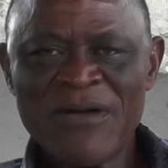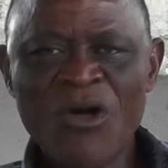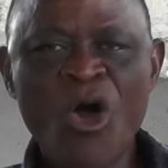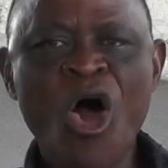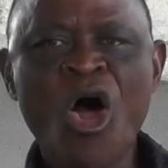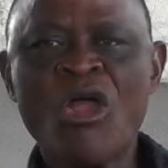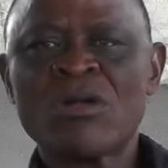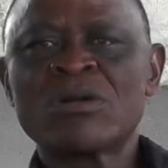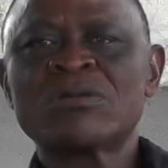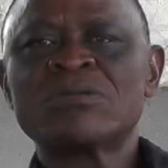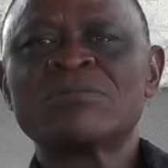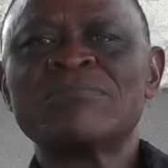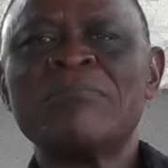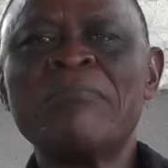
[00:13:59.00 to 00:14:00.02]
all
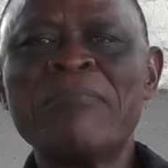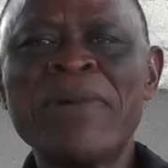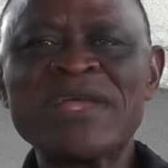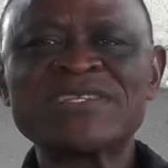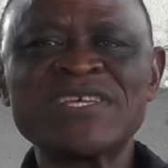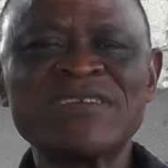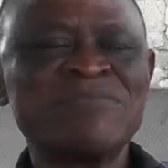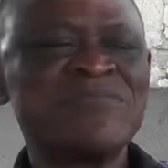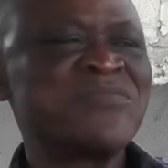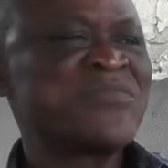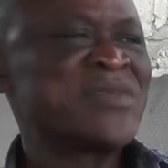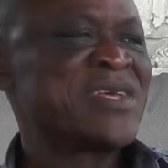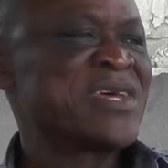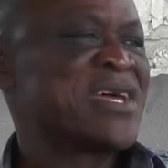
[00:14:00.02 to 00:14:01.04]
met him,
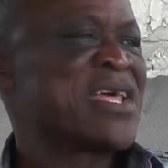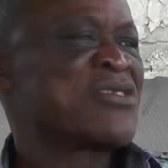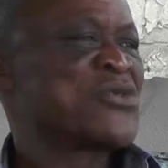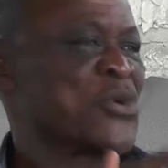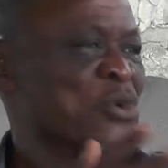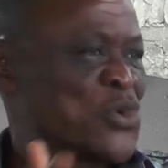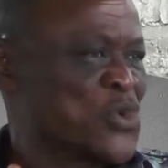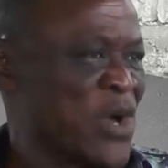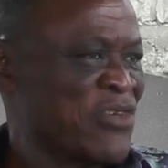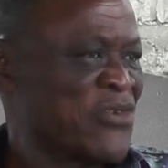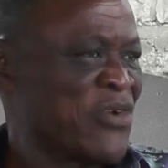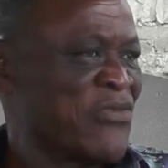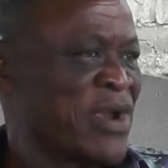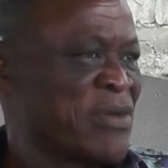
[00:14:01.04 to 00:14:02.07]
either to go to
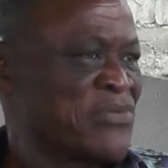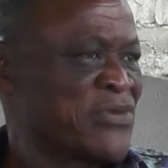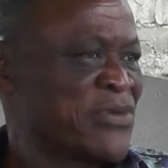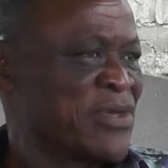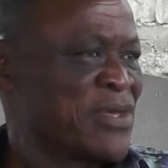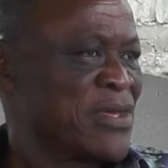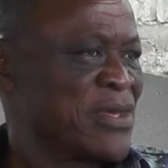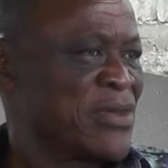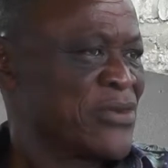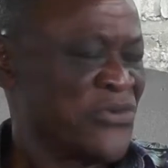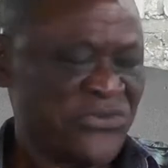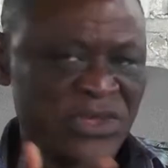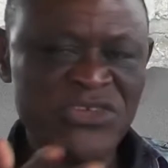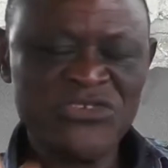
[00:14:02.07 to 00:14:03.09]
House of Reps,
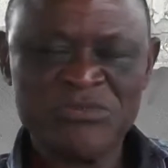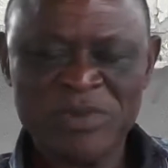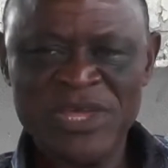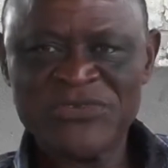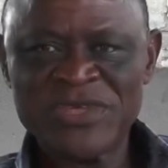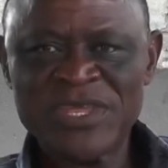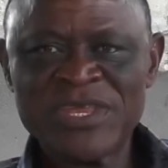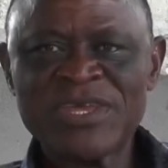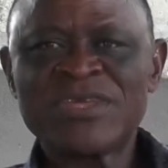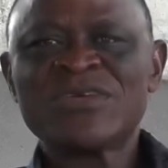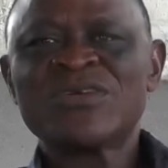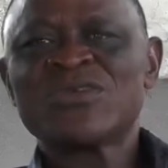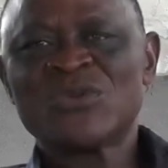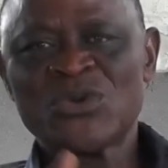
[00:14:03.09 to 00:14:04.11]
to seek his blessing,
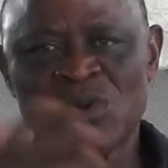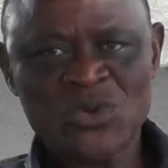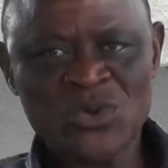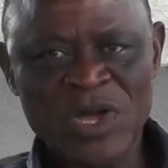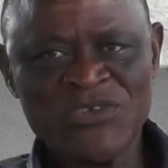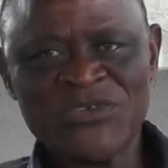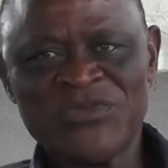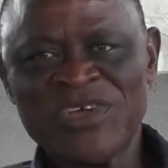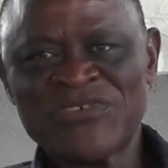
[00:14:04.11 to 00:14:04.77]
to go to House of